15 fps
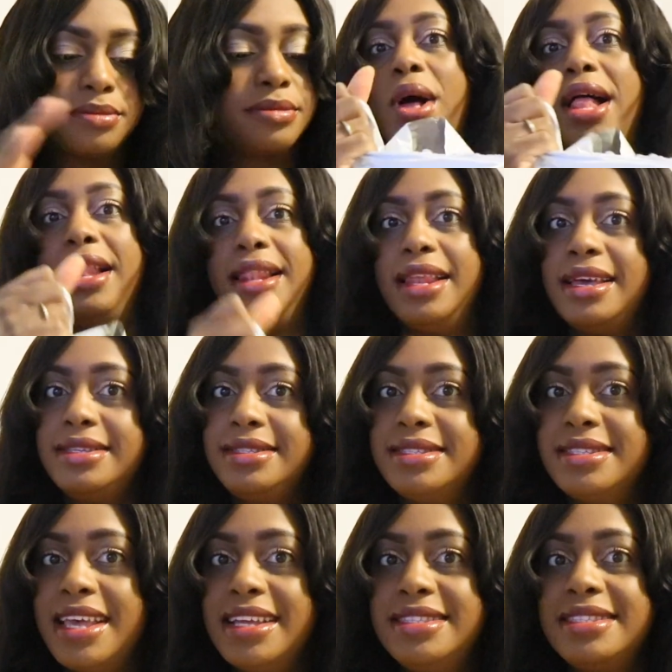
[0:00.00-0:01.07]
Well,
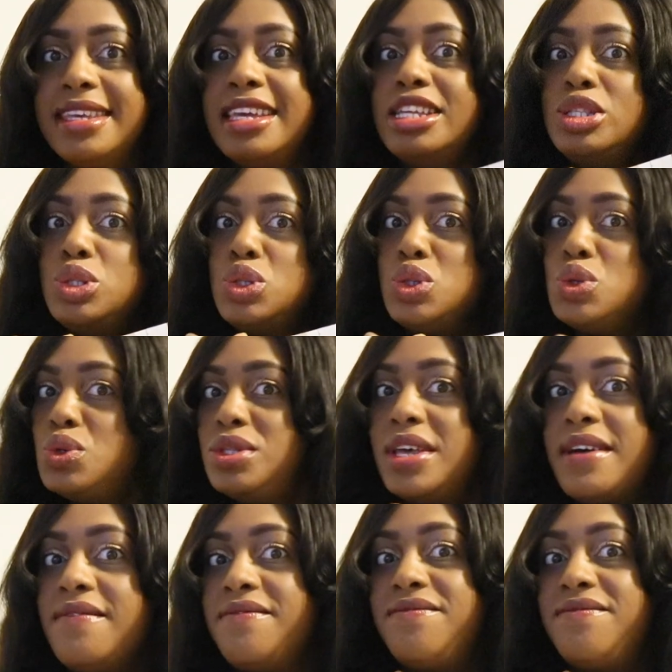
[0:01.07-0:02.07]
let's get into the